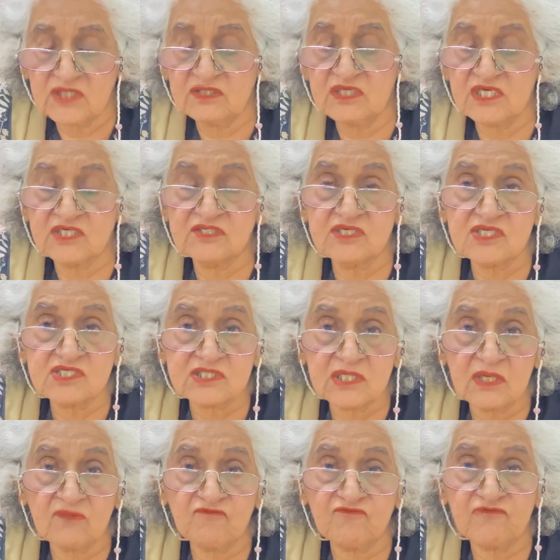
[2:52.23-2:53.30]
the
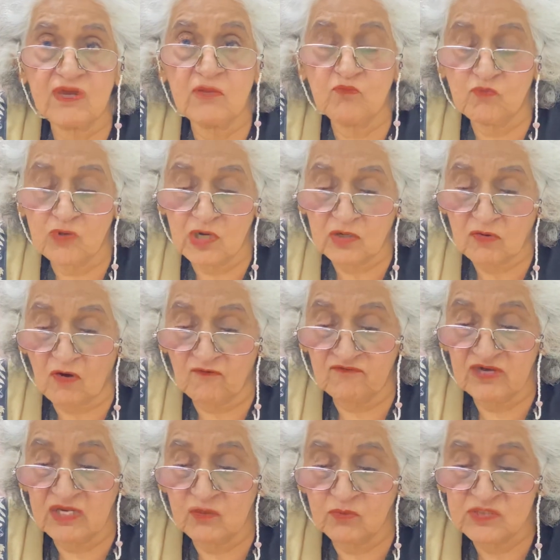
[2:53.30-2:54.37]
existing framework of
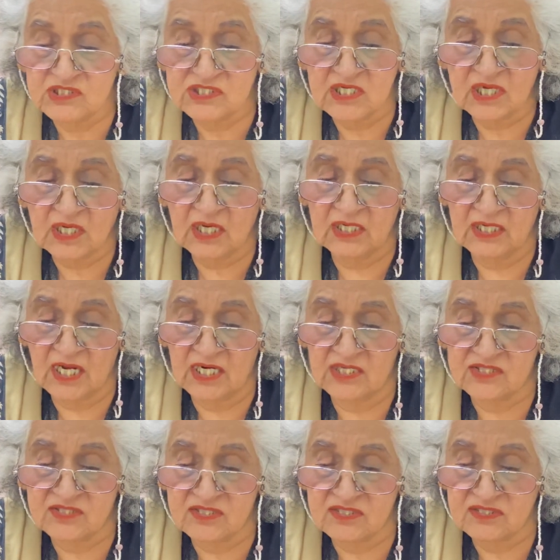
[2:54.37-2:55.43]
linguistic
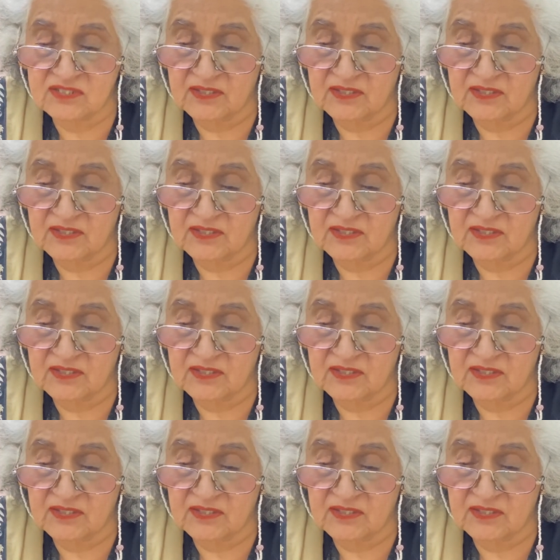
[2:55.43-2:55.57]
analysis.